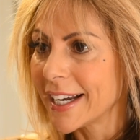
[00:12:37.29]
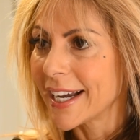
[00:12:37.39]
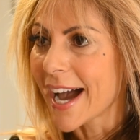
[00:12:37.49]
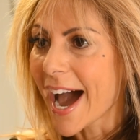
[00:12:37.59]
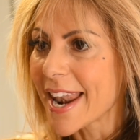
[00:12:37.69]

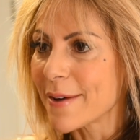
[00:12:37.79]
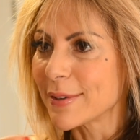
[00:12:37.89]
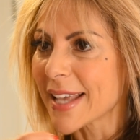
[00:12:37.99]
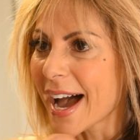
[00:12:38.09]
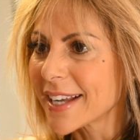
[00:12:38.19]
And it
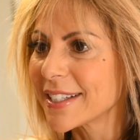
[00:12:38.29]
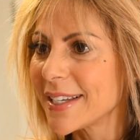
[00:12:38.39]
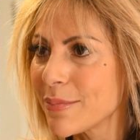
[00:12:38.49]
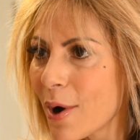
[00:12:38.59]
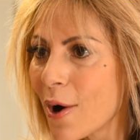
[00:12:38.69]
was
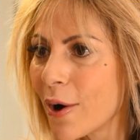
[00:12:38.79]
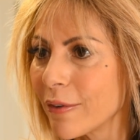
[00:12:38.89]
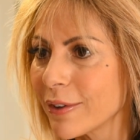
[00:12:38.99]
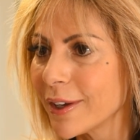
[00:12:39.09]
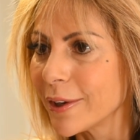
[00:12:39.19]
actually part
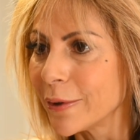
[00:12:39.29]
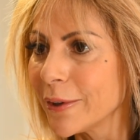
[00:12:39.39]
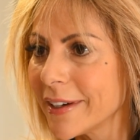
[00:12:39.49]
of you.